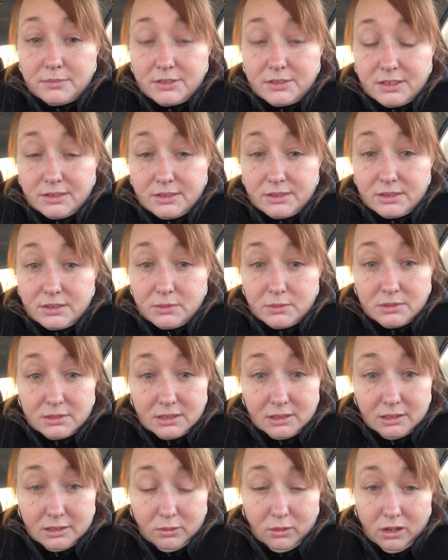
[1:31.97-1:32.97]
since this
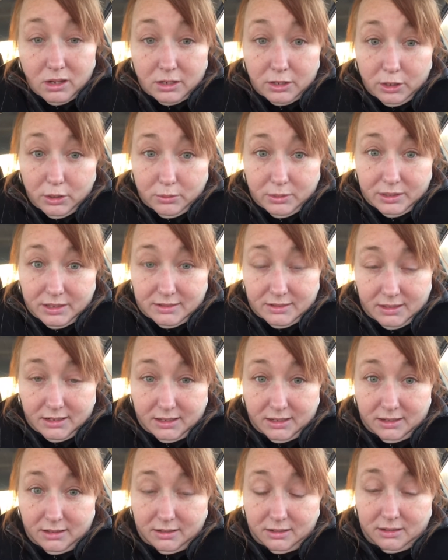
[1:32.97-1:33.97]
was a little ongoing
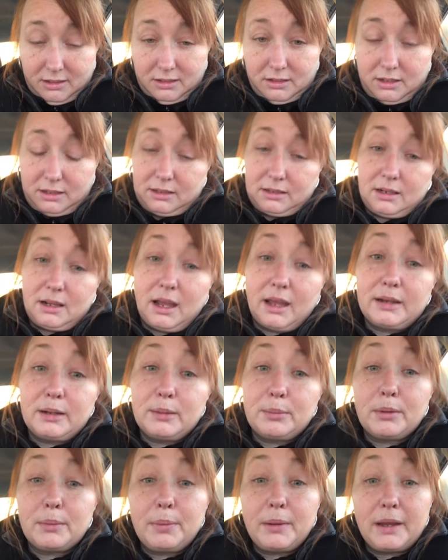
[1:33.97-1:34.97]
thing, and
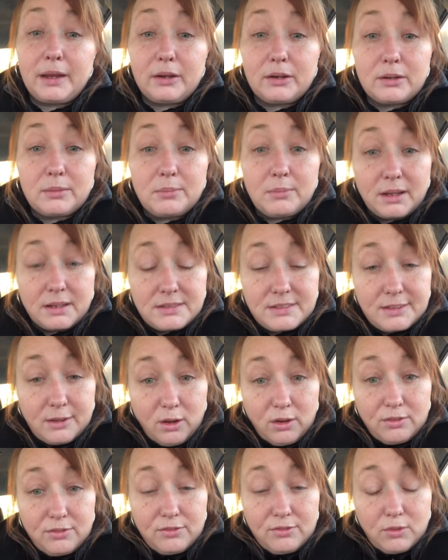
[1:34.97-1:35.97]
kind of prepared
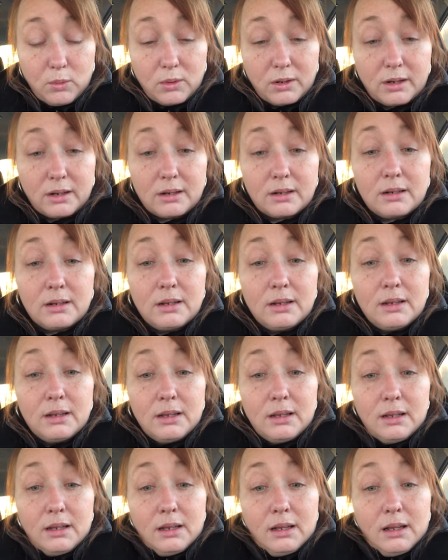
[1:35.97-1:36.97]
myself for
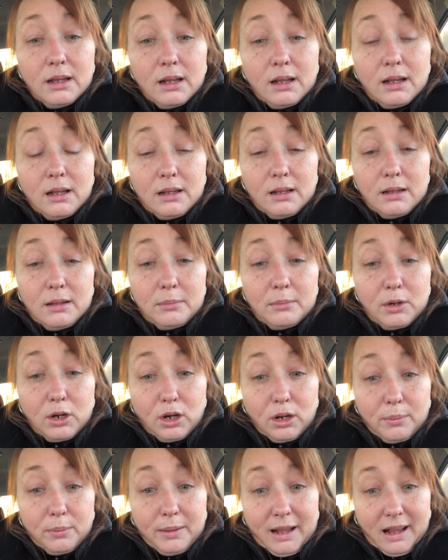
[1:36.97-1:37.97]

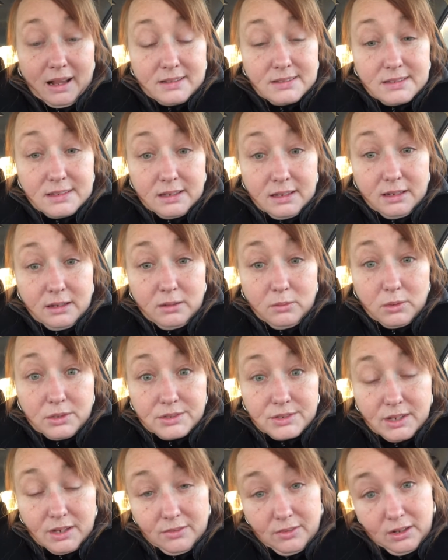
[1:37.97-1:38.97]
her passing
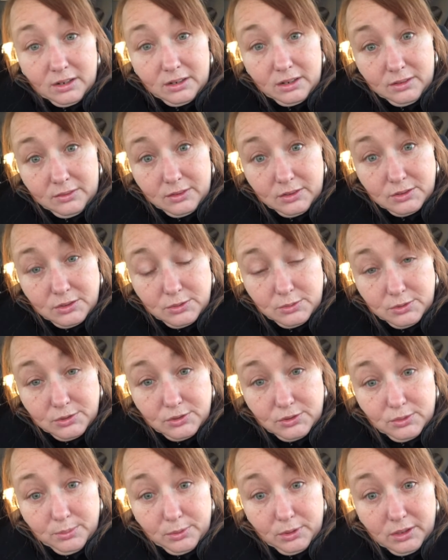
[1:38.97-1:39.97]
once I found out that she
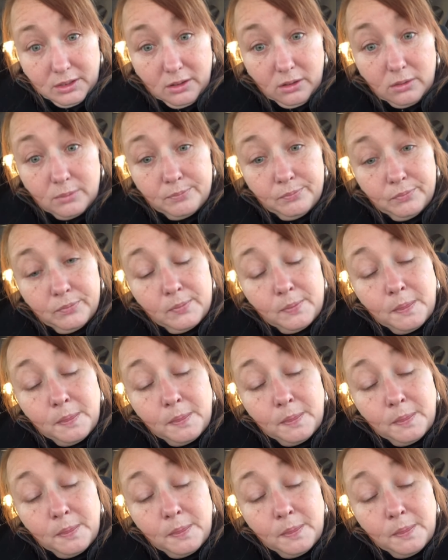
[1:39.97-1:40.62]
was super ill.